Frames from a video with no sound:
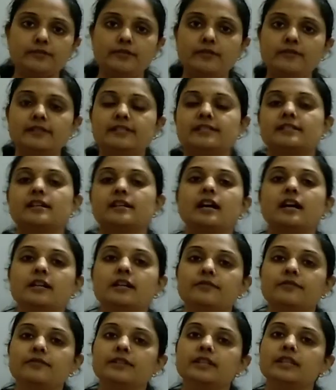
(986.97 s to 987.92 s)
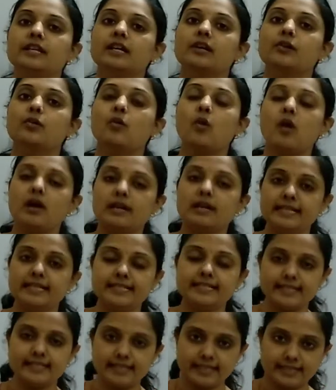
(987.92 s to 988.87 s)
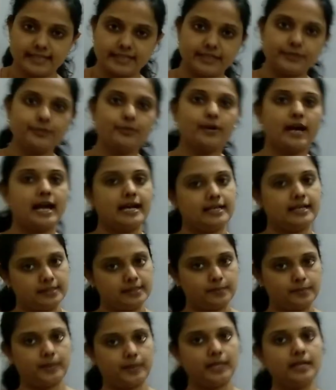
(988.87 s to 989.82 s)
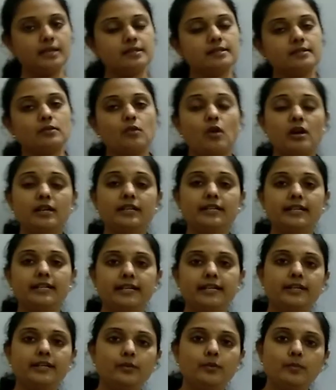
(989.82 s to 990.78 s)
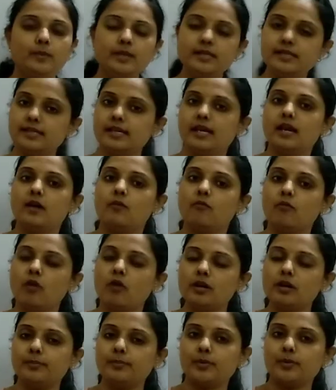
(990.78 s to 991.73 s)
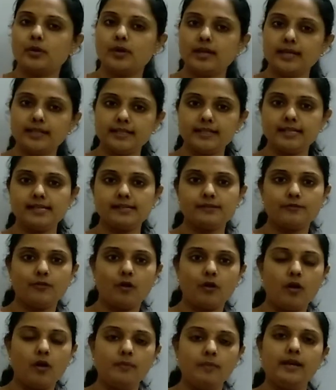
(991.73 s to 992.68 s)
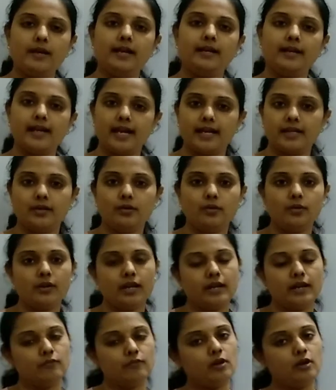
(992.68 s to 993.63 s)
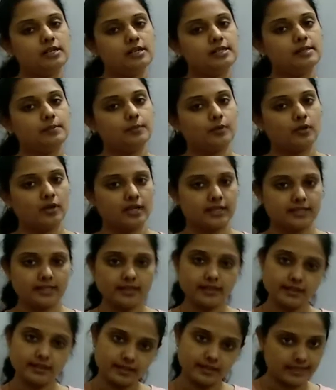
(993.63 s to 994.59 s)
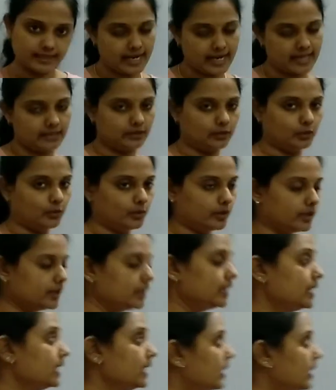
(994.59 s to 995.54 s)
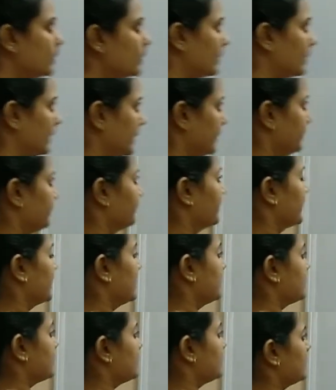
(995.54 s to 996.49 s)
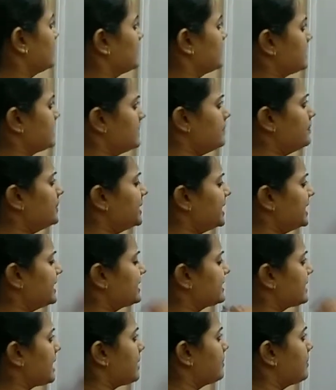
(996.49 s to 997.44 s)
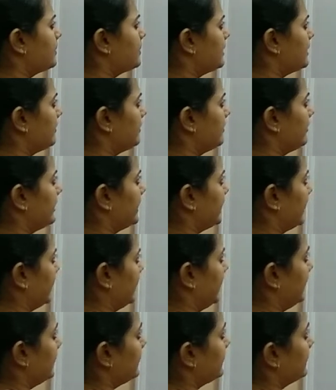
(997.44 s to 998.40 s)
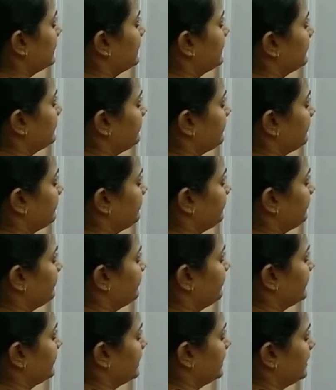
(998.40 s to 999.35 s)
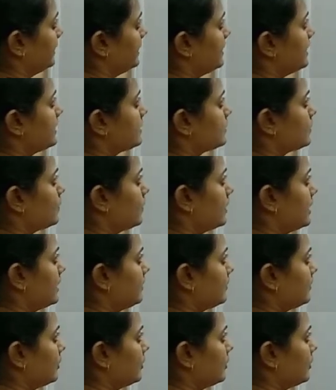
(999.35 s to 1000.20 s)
we will start with the qualitative aspects. Qualitative means what product is formed at anode and what is the product at cathode. Okay. So a simple example we will take sodium